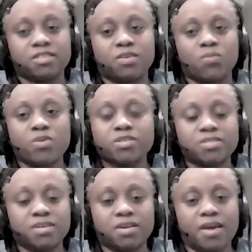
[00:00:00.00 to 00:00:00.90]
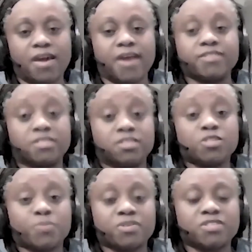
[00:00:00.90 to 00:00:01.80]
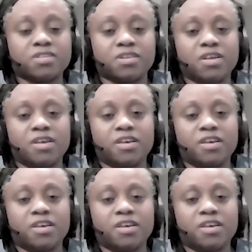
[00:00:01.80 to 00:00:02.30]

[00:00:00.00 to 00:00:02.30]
And the worst thing as a salesperson